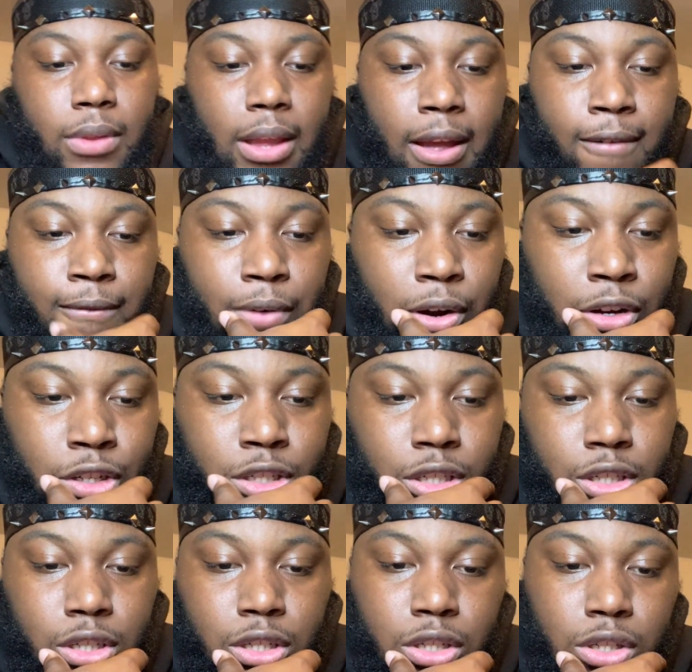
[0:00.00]
and
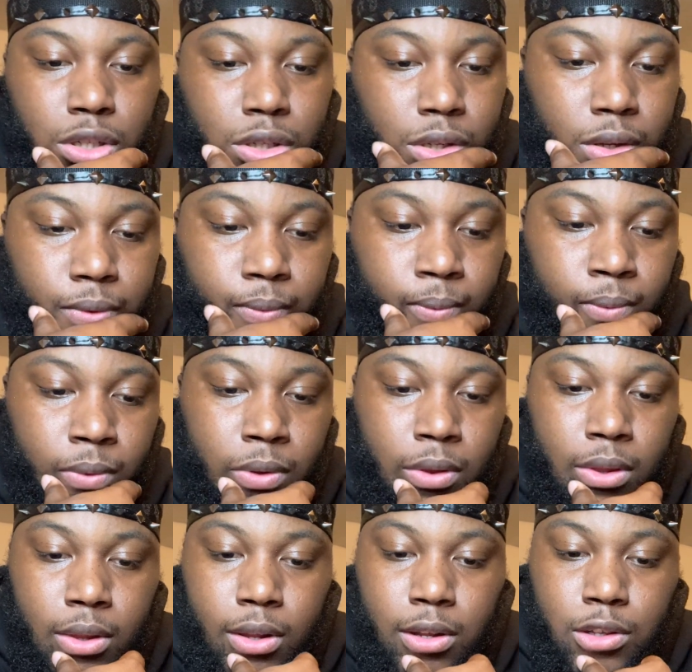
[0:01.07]
verse
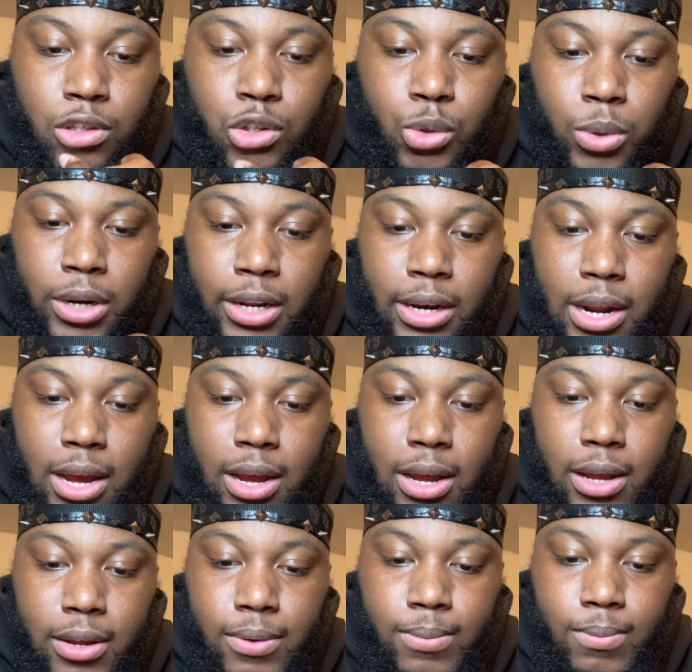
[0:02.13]

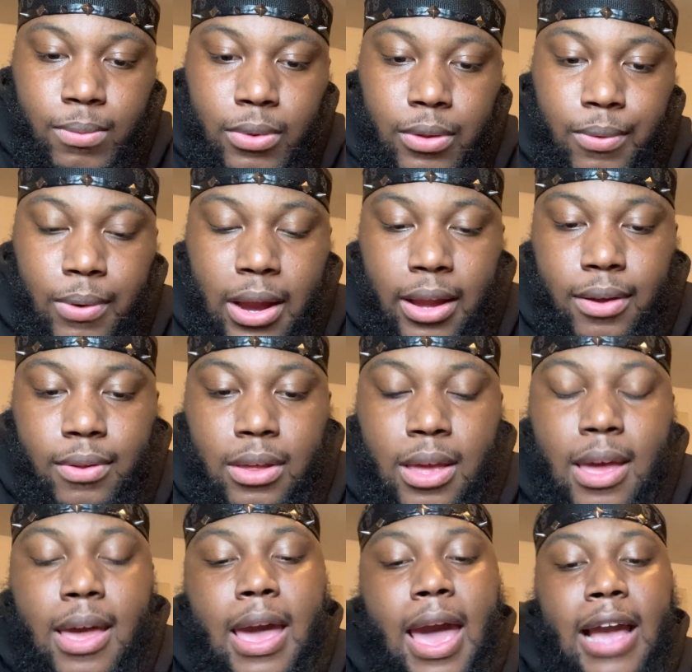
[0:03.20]
29, right?
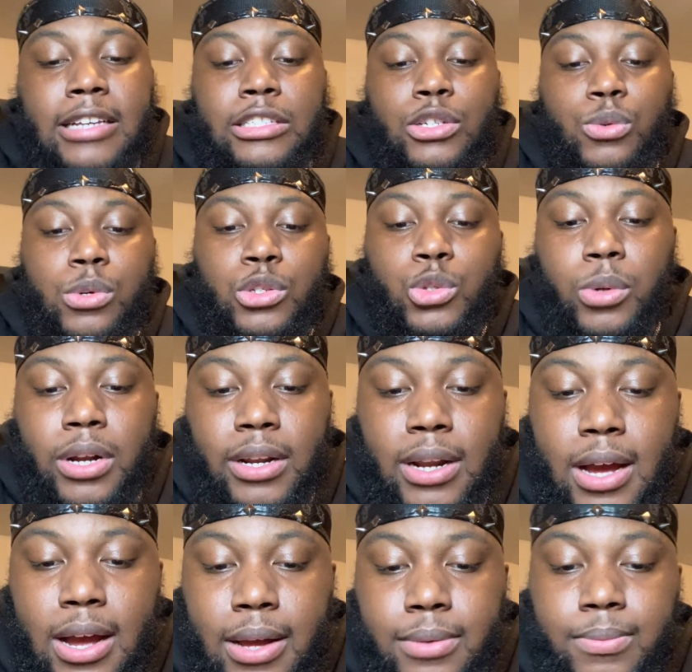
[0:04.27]
Acts 2 and
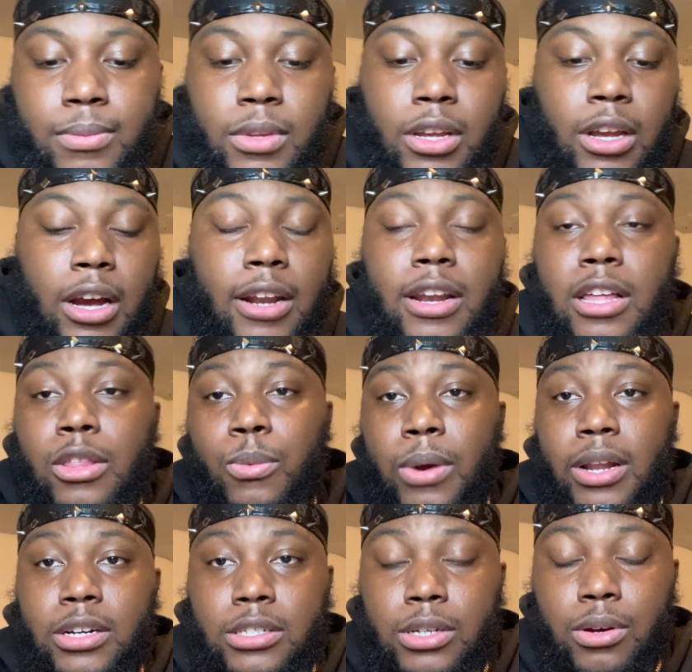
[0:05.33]
29. Another
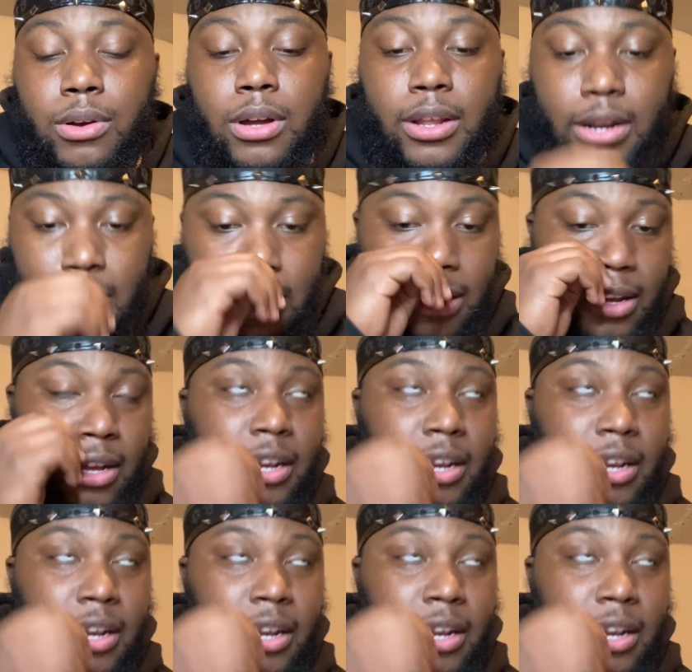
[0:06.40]
way to show, another